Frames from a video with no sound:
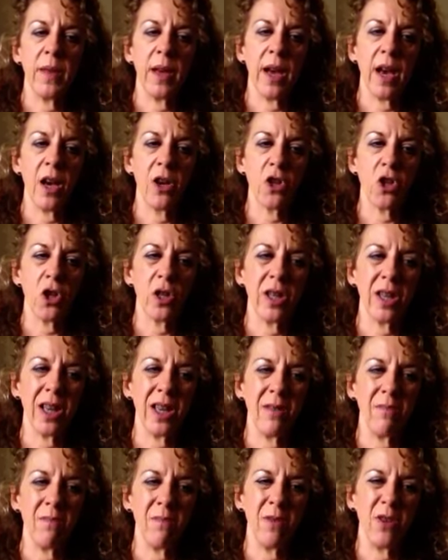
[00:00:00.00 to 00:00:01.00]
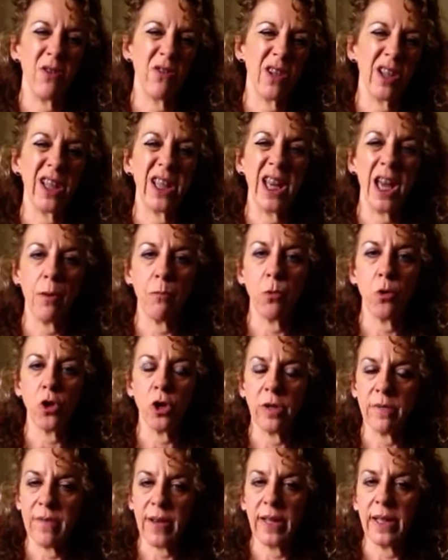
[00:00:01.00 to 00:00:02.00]
that actually you're not going to get
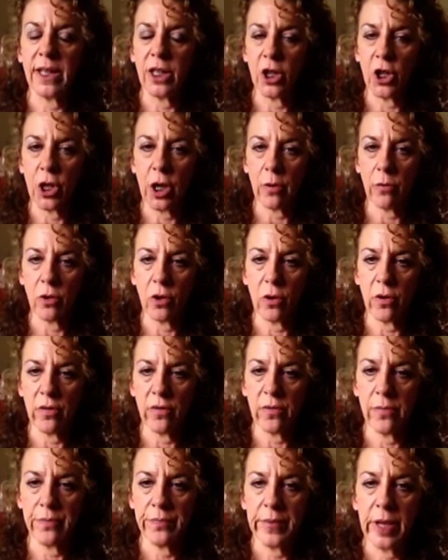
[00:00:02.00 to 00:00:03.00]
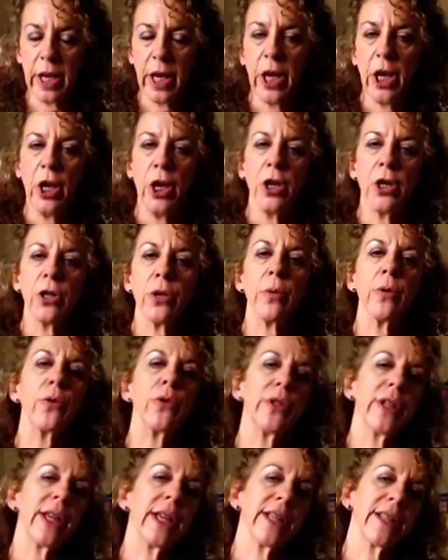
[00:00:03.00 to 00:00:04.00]
much advantage out of. So a
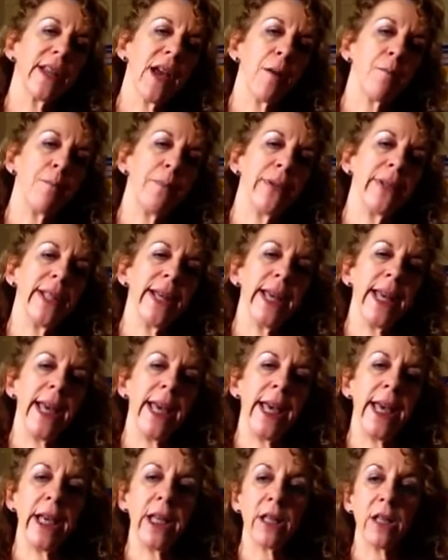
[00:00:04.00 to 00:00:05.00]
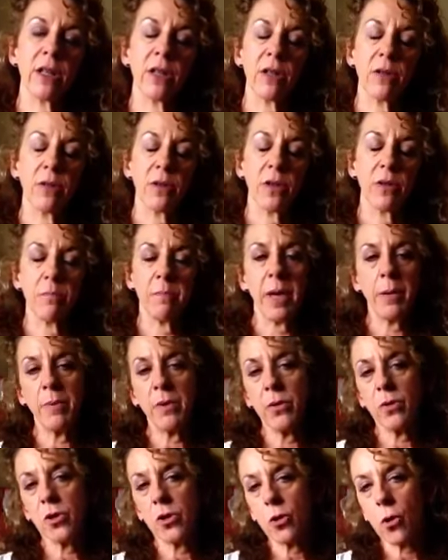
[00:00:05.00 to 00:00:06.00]
good example is maybe
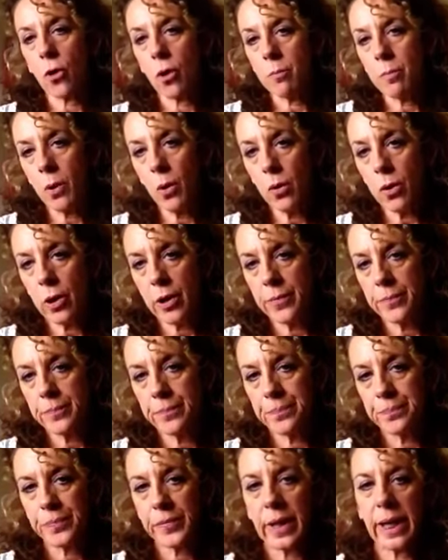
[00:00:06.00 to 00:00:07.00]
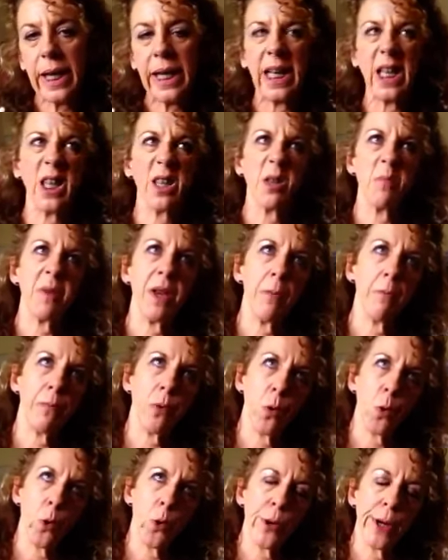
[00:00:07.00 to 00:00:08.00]
you start a book, it's a bit
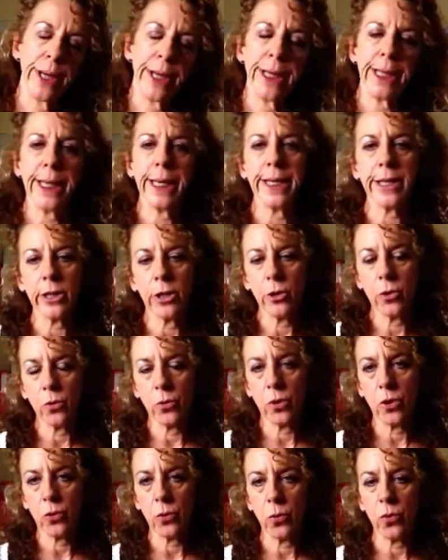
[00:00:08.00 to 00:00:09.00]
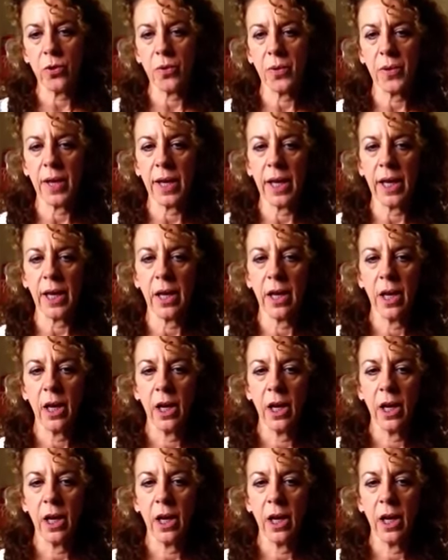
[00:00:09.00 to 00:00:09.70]
boring, it isn't your sort of thing,